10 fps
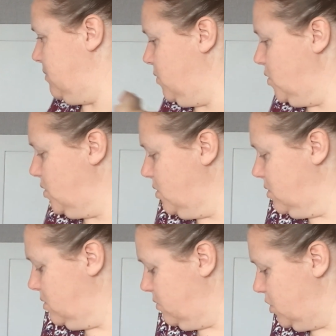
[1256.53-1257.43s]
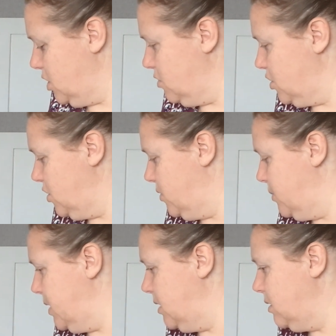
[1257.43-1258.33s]
and whatnot, which I'll show you in a
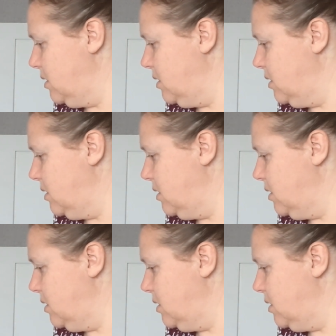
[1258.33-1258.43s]
bit.